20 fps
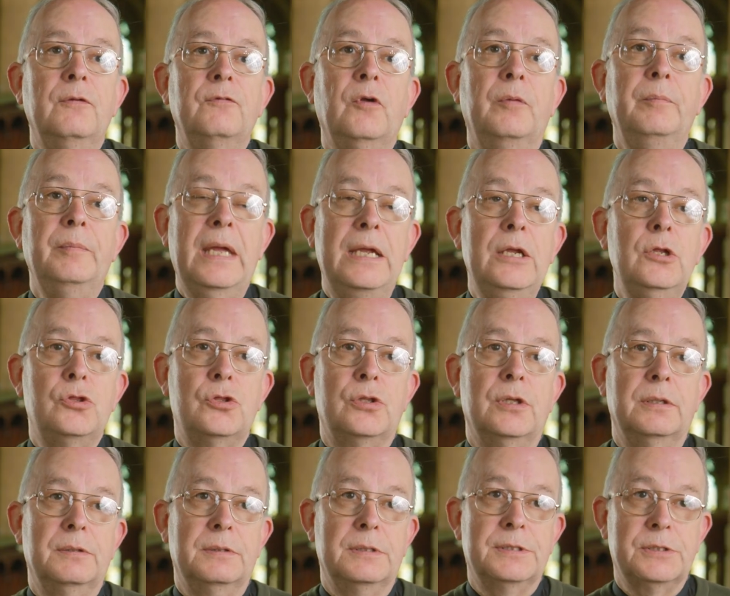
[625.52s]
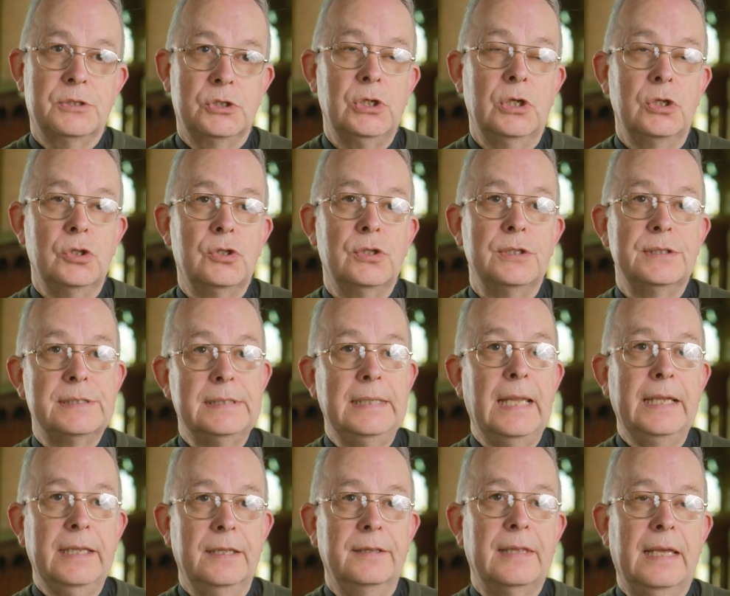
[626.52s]
for major churches
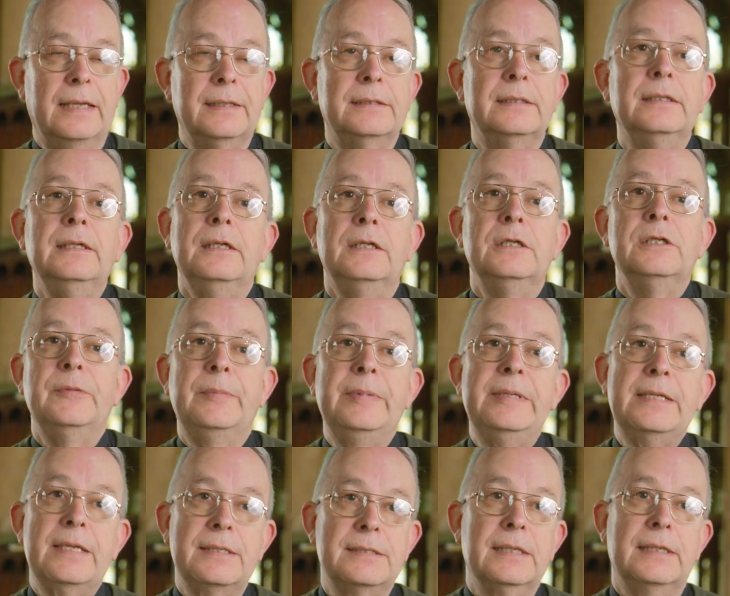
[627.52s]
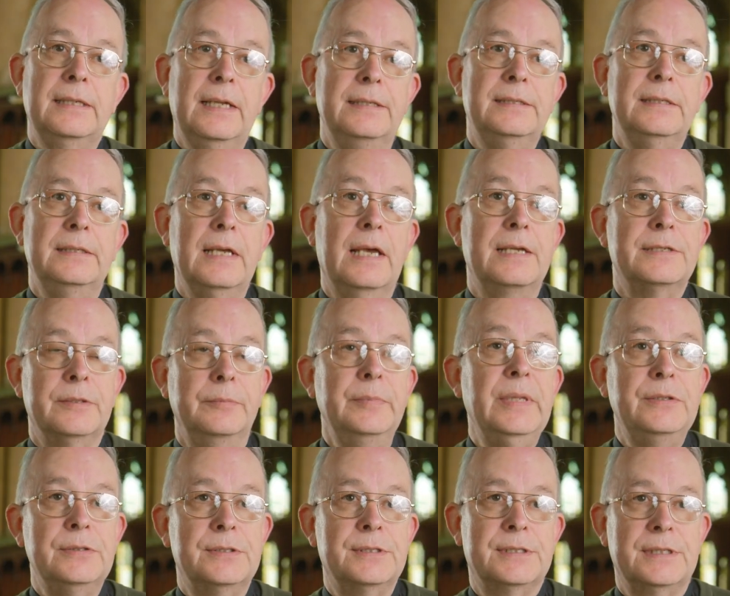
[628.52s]
like that to be designated as a
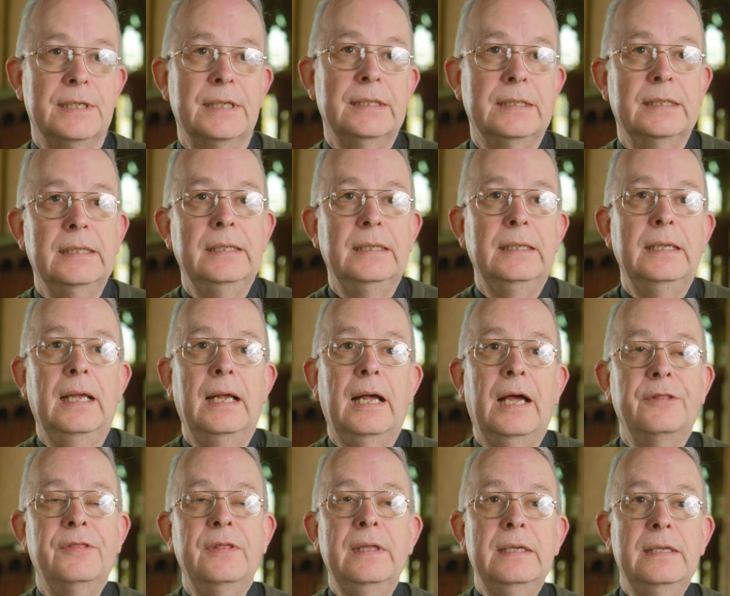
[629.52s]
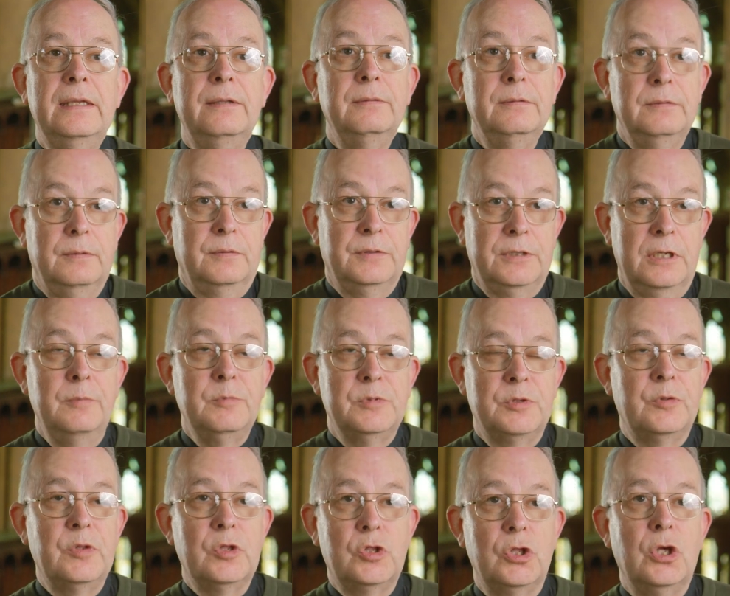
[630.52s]
minster. I think in
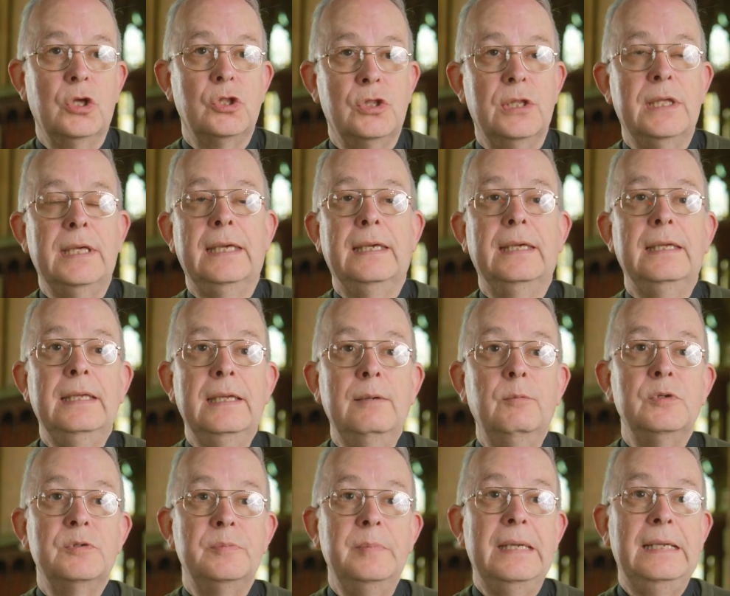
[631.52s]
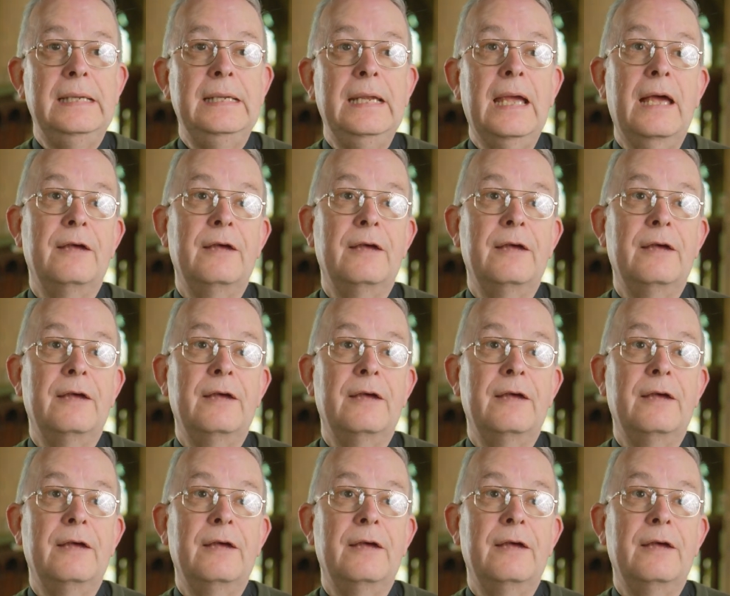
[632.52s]
terms of the church here, it was merely